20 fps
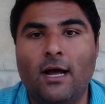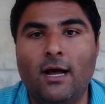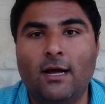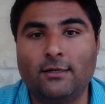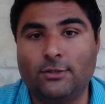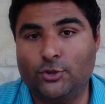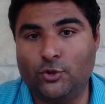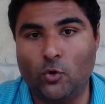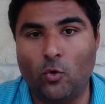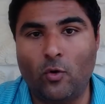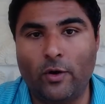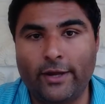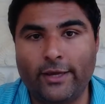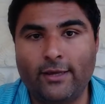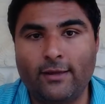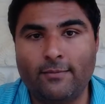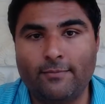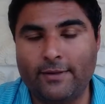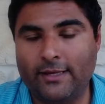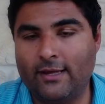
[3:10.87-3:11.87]

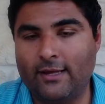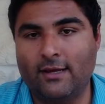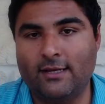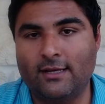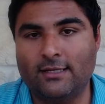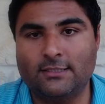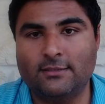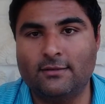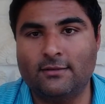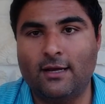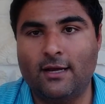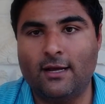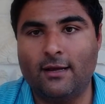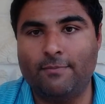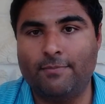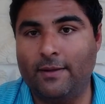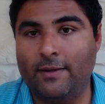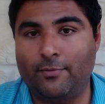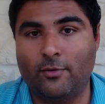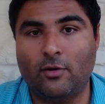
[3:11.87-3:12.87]
joy because
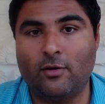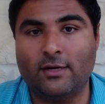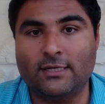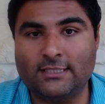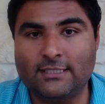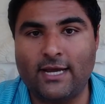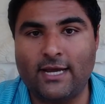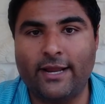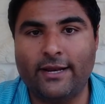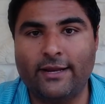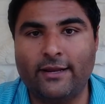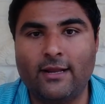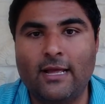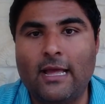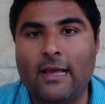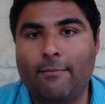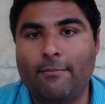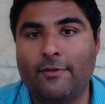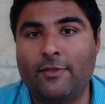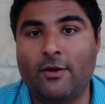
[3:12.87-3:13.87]
people are excited,
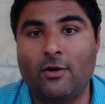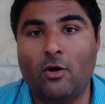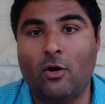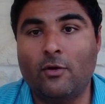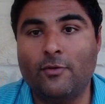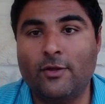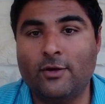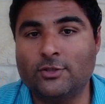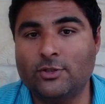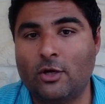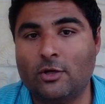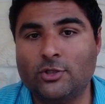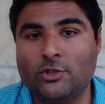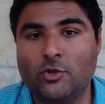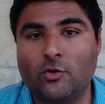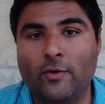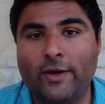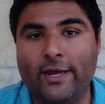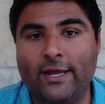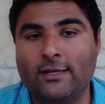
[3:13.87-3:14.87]
but then there's
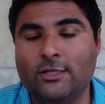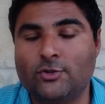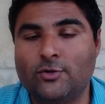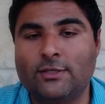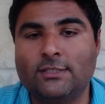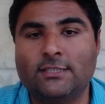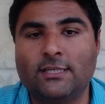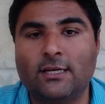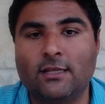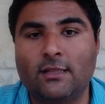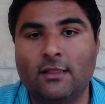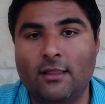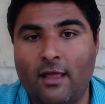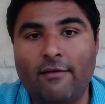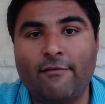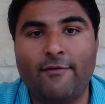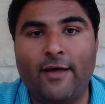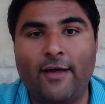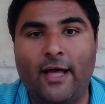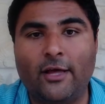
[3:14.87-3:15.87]
also an intrinsic
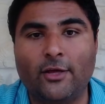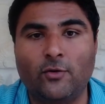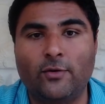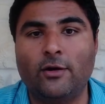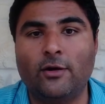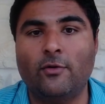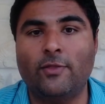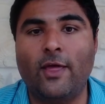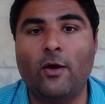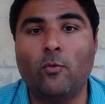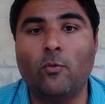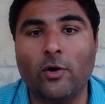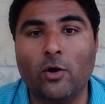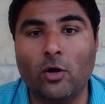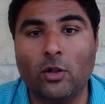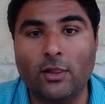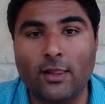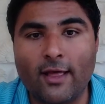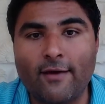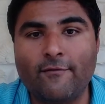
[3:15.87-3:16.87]
love value here that we
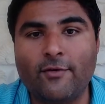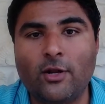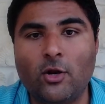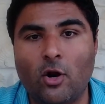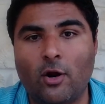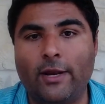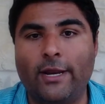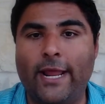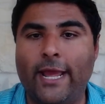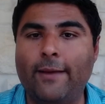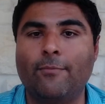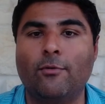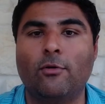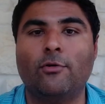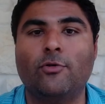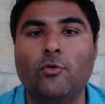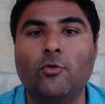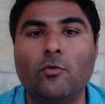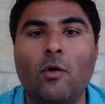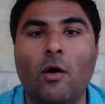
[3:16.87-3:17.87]
are loving our neighbor
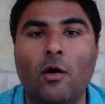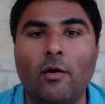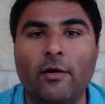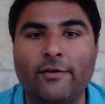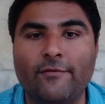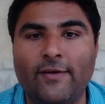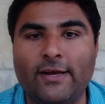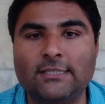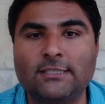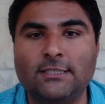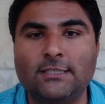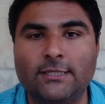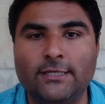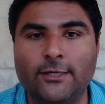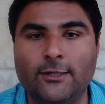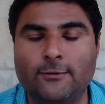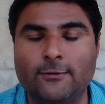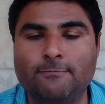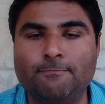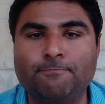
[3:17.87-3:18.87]
through our investing
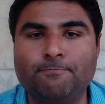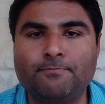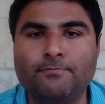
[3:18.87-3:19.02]
here.